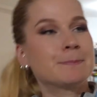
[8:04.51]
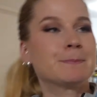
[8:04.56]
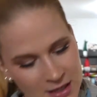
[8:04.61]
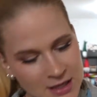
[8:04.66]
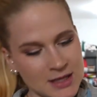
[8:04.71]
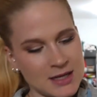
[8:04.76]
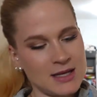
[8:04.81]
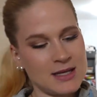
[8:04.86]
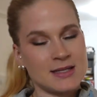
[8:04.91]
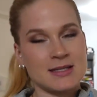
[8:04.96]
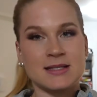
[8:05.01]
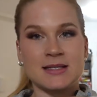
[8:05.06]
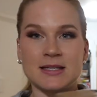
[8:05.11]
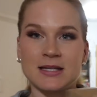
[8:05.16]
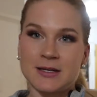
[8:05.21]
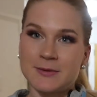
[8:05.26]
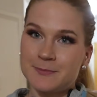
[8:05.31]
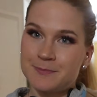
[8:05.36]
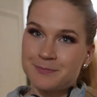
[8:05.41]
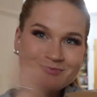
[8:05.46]
It
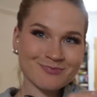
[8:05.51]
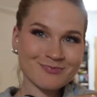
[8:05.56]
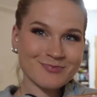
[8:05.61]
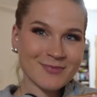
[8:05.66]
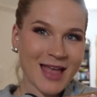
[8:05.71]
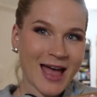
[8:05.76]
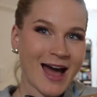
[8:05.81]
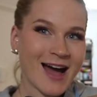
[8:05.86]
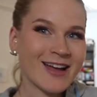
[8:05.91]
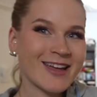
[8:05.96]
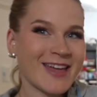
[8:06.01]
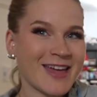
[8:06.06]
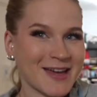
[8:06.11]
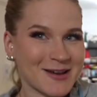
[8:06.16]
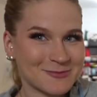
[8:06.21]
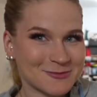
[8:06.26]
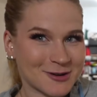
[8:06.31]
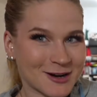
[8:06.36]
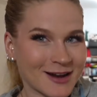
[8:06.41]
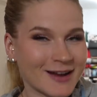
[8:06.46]
is
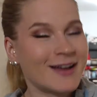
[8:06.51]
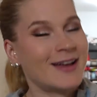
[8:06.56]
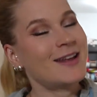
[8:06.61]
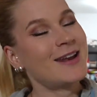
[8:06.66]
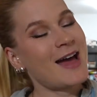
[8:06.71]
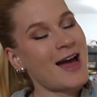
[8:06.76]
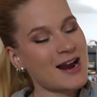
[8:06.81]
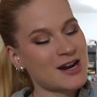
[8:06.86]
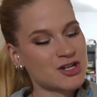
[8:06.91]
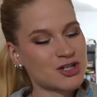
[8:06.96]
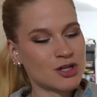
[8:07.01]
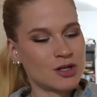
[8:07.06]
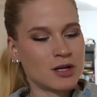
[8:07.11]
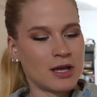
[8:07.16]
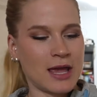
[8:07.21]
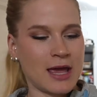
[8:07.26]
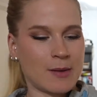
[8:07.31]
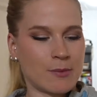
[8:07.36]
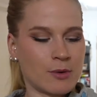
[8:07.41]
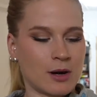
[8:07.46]
camera, an action
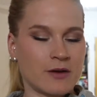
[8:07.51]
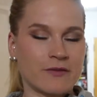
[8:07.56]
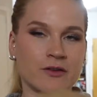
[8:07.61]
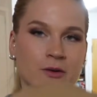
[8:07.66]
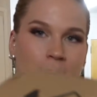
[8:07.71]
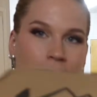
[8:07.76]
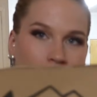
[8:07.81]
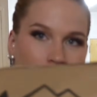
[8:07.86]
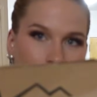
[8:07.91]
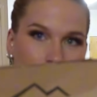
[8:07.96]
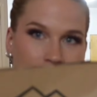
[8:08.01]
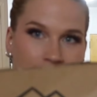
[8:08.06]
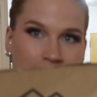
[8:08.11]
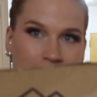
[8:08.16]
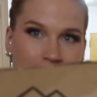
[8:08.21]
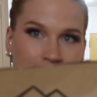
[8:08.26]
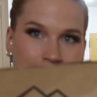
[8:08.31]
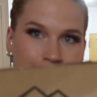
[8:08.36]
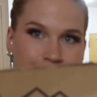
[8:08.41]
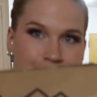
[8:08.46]
camera from REI.